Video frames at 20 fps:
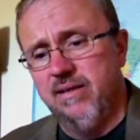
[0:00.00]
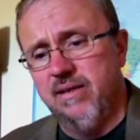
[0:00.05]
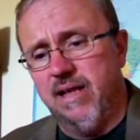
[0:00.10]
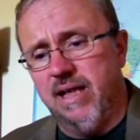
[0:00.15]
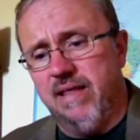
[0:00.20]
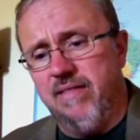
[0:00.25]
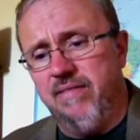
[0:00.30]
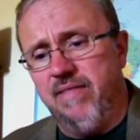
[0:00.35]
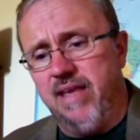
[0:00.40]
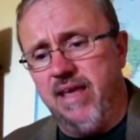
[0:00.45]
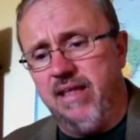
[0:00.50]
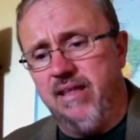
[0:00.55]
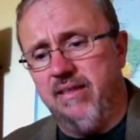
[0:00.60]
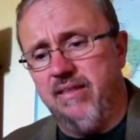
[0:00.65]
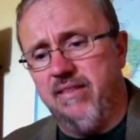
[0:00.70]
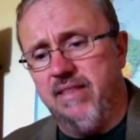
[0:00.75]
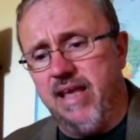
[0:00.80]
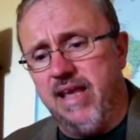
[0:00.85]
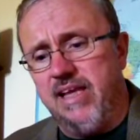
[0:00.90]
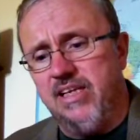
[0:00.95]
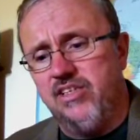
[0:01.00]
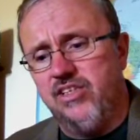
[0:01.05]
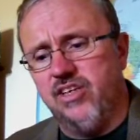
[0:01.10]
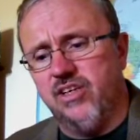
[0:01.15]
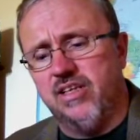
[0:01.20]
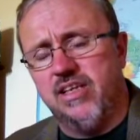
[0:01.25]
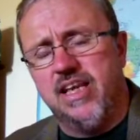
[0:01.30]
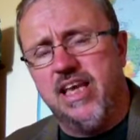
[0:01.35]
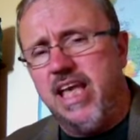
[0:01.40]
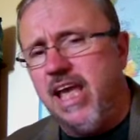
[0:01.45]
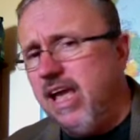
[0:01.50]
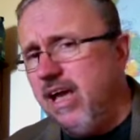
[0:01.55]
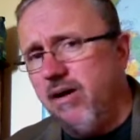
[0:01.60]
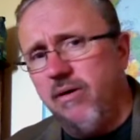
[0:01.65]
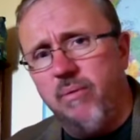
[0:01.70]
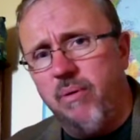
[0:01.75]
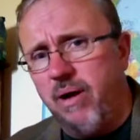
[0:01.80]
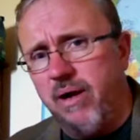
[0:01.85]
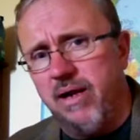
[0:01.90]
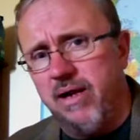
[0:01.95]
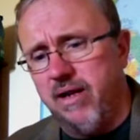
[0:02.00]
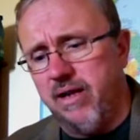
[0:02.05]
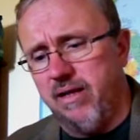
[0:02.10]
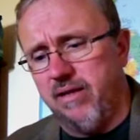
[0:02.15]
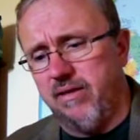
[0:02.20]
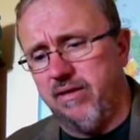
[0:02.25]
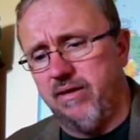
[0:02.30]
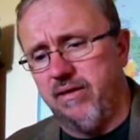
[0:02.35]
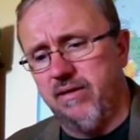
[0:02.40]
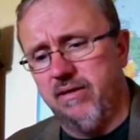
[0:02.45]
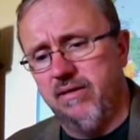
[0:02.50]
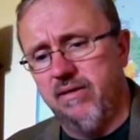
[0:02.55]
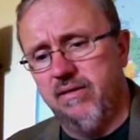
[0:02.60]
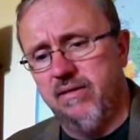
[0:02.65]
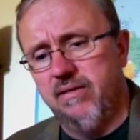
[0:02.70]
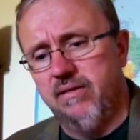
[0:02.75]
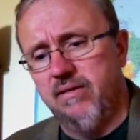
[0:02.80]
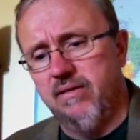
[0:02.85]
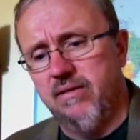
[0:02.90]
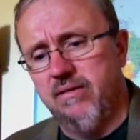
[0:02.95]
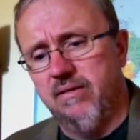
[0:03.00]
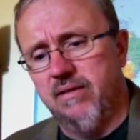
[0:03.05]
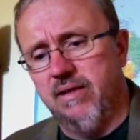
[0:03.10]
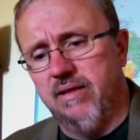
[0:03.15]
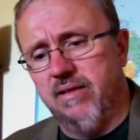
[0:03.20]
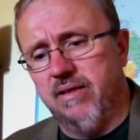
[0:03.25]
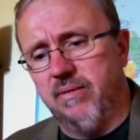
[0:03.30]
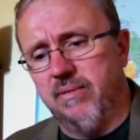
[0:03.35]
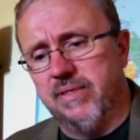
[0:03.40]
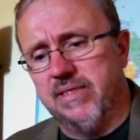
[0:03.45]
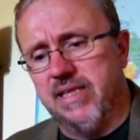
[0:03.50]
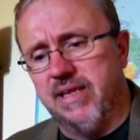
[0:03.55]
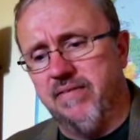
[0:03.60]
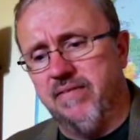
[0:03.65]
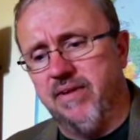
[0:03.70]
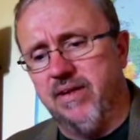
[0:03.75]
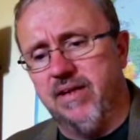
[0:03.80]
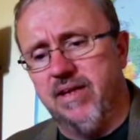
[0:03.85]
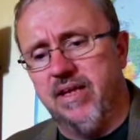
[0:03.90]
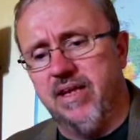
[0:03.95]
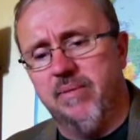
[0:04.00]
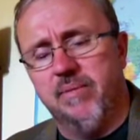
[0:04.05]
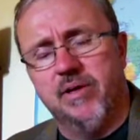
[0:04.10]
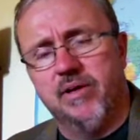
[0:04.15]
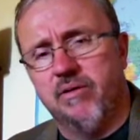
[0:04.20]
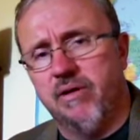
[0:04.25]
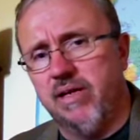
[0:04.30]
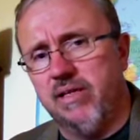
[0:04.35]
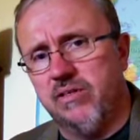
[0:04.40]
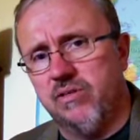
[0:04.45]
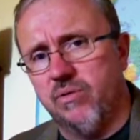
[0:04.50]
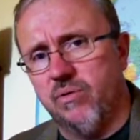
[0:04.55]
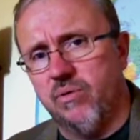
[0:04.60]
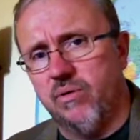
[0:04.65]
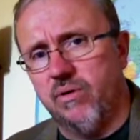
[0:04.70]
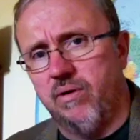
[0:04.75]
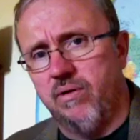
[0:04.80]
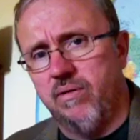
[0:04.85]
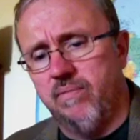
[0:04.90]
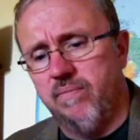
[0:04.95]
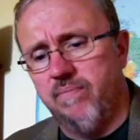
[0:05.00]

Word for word: And that they should kill one another. And there was given unto him a great sword.